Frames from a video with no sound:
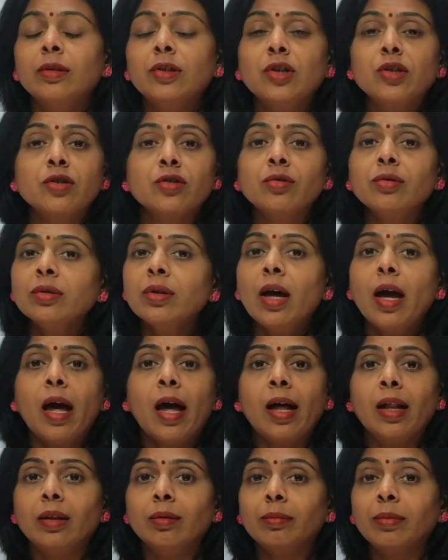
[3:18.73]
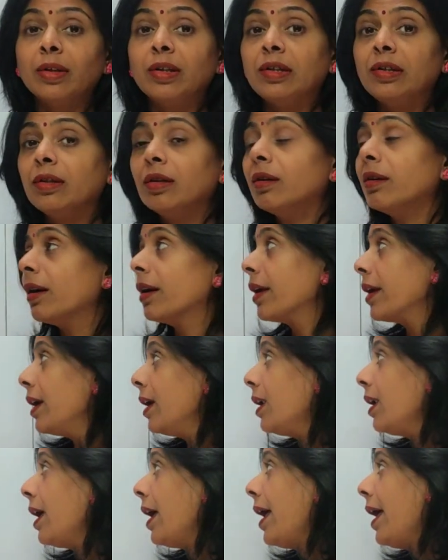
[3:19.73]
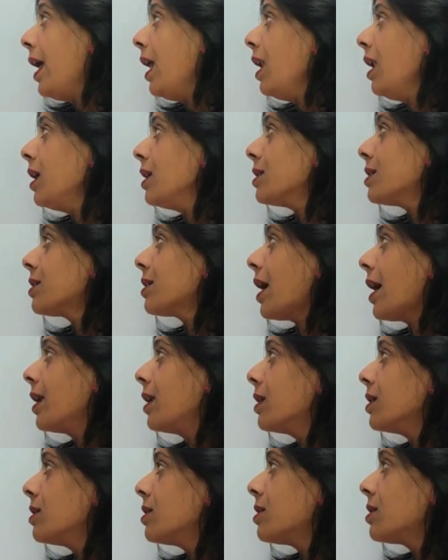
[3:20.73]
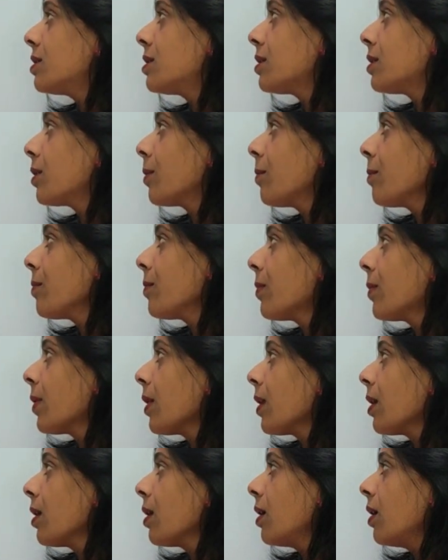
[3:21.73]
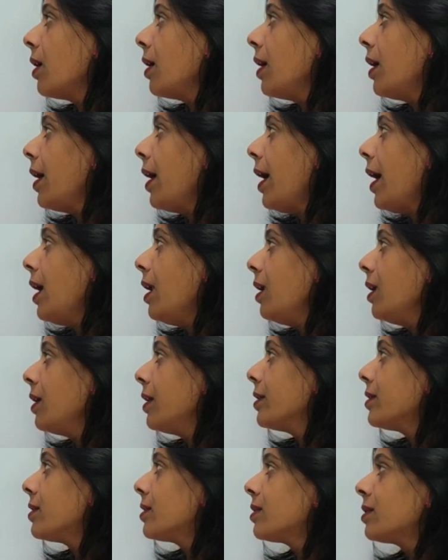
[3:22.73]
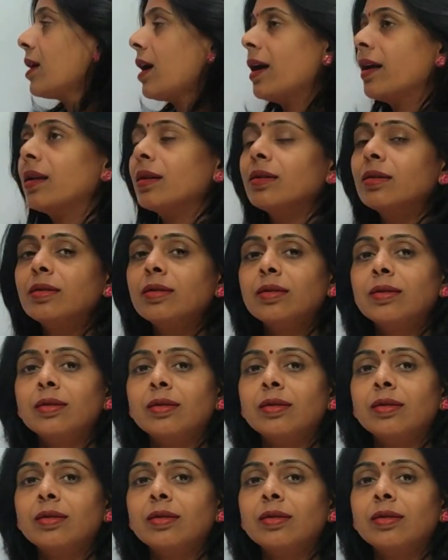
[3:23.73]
It's not almond. Here again L is silence. L is silence.